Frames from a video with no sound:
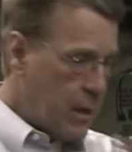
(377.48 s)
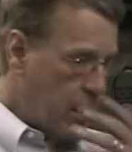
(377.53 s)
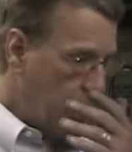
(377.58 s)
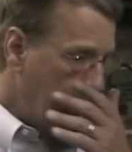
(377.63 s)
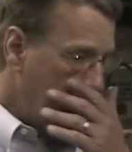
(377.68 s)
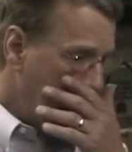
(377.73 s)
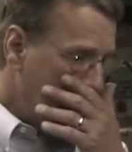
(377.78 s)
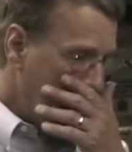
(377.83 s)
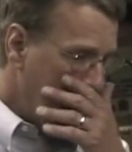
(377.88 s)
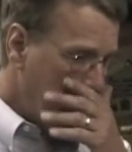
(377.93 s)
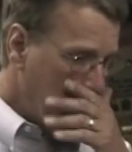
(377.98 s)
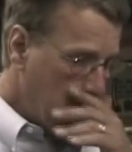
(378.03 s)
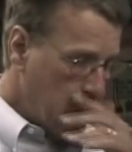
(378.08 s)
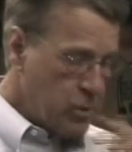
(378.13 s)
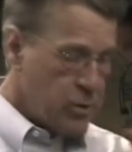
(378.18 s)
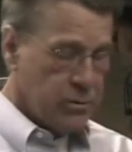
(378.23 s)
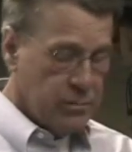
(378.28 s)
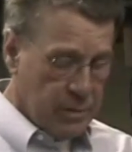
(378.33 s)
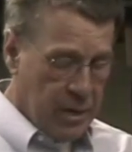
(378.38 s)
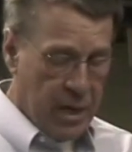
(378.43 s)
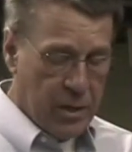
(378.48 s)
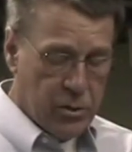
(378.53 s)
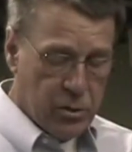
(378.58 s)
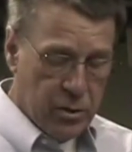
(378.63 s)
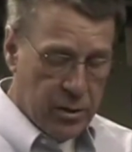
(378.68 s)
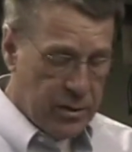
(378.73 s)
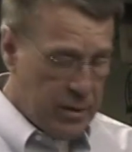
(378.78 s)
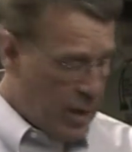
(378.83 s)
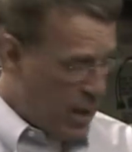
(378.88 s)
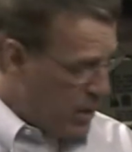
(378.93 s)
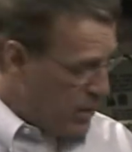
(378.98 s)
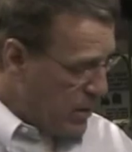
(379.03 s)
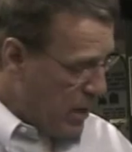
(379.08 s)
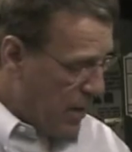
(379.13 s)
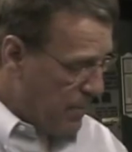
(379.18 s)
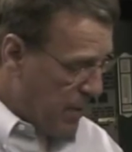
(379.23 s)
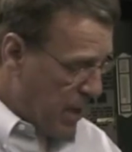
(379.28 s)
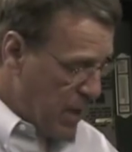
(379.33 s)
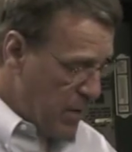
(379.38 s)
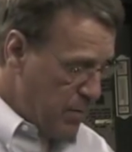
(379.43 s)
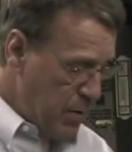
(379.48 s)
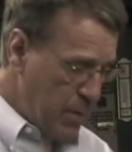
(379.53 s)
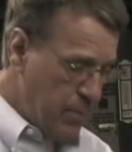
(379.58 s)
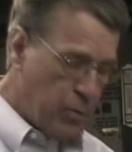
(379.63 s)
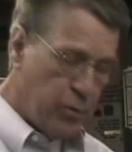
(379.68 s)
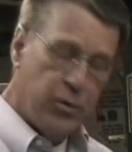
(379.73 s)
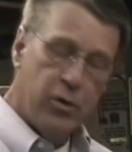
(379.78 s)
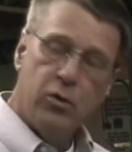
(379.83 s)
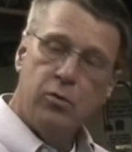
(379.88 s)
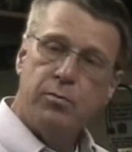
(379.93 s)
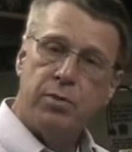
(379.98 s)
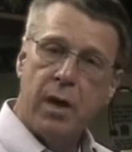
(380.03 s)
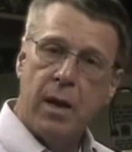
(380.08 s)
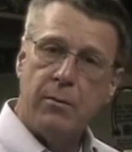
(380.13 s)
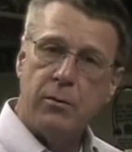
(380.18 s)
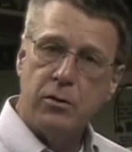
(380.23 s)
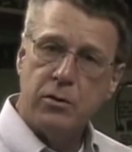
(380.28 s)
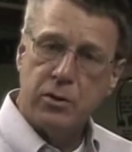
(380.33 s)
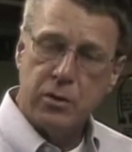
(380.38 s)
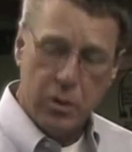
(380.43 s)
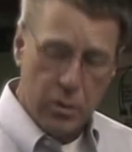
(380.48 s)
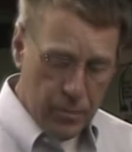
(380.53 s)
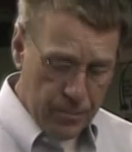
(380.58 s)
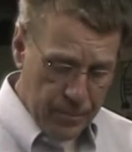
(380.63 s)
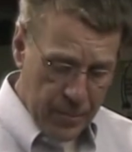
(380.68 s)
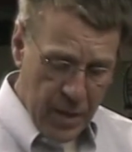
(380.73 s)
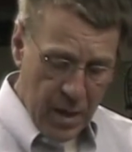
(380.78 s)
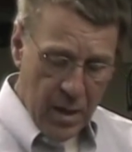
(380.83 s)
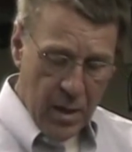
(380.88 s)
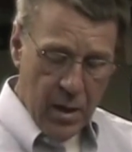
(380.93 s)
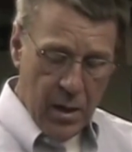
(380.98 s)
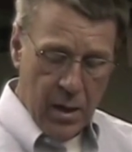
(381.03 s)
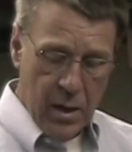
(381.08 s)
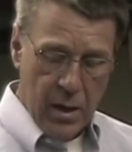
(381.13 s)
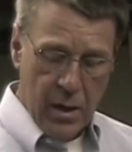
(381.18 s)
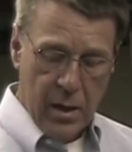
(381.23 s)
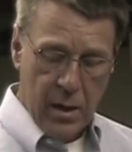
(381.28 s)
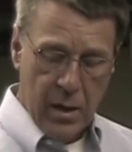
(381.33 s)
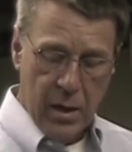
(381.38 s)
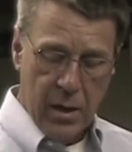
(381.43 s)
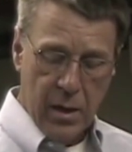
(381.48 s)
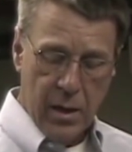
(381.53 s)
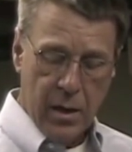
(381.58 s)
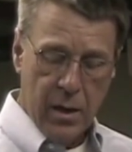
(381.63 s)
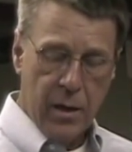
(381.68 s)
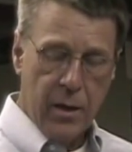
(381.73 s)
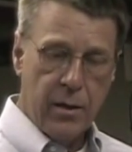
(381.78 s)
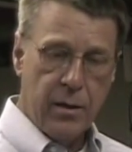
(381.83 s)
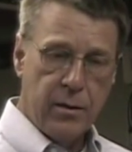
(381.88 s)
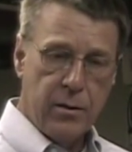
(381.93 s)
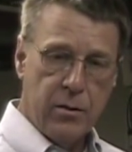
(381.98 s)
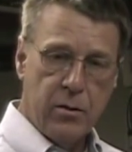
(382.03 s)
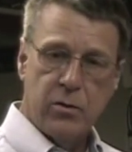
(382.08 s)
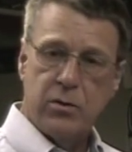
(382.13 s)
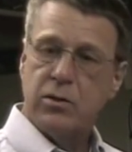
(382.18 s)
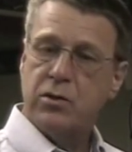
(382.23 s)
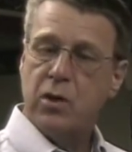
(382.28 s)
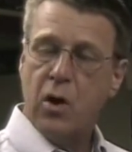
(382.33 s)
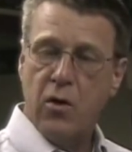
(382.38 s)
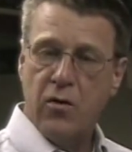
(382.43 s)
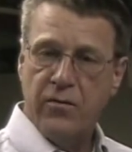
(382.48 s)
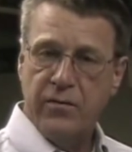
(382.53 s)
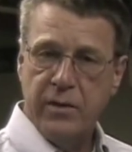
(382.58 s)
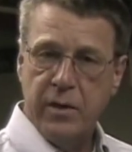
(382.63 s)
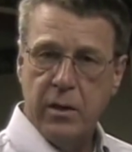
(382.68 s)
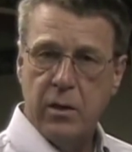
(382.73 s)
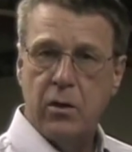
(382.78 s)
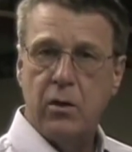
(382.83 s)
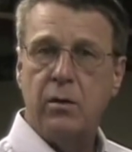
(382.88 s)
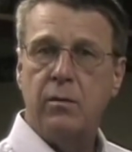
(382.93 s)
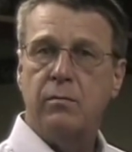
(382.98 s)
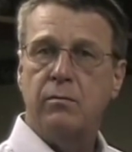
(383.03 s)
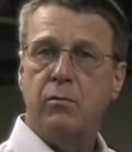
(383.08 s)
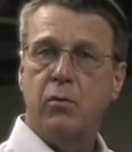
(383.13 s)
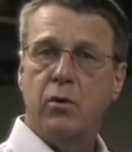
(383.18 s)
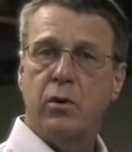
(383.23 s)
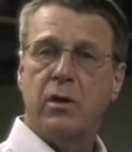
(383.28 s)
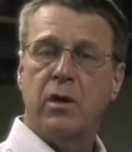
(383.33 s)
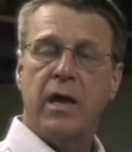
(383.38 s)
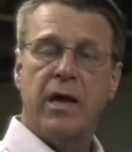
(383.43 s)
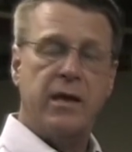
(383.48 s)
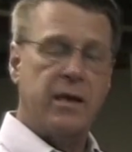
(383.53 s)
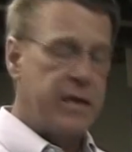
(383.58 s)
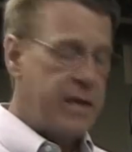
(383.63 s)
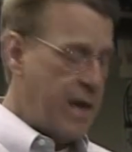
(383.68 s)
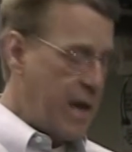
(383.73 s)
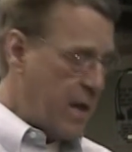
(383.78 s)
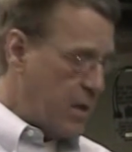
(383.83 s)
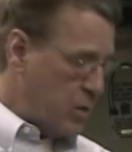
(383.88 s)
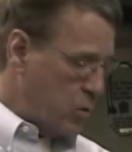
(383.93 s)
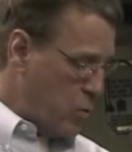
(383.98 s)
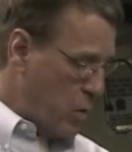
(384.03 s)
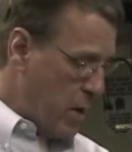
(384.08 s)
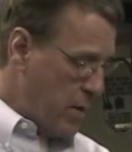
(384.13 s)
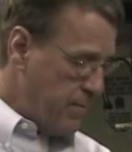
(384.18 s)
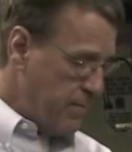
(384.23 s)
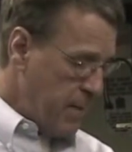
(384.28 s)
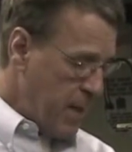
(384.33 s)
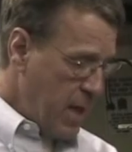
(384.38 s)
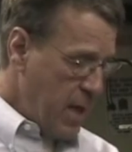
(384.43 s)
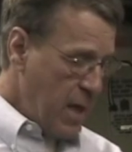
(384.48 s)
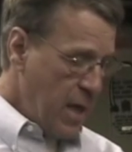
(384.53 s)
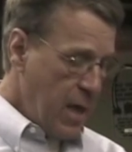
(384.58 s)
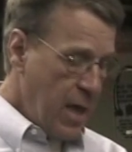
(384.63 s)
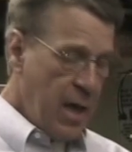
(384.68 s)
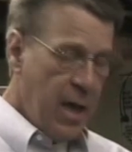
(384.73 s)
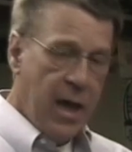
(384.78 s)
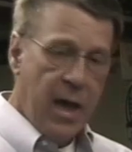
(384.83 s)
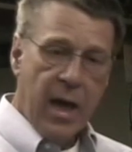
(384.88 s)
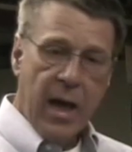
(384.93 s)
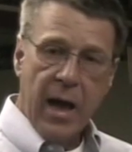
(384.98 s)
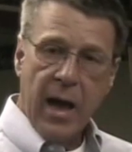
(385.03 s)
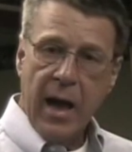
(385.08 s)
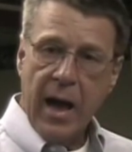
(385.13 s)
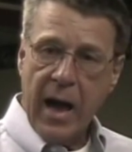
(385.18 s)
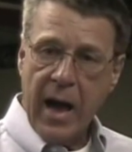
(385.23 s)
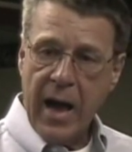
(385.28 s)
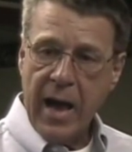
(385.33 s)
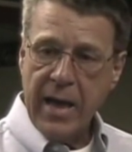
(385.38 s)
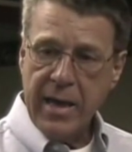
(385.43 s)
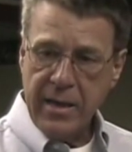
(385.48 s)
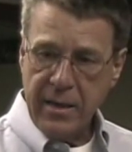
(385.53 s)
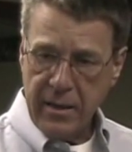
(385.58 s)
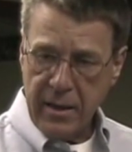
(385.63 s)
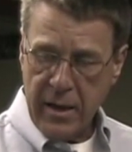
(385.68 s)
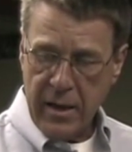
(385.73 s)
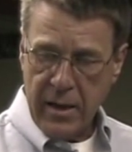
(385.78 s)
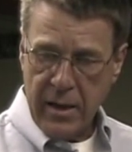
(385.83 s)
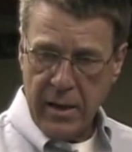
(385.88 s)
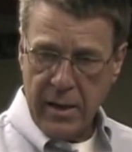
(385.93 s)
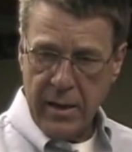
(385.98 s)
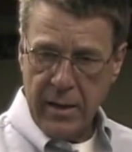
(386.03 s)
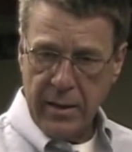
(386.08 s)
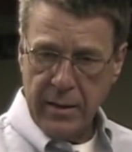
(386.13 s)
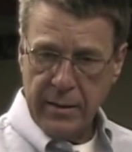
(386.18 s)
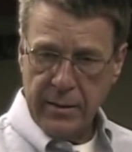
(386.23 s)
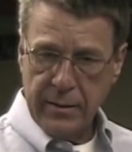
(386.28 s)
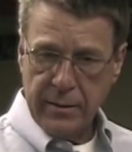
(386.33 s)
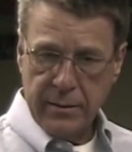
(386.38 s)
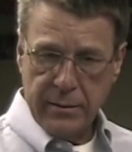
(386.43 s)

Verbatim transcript: uh, which naturally not, not many people do, plumbers do, uh, your stove dealer more than likely has one. I, uh,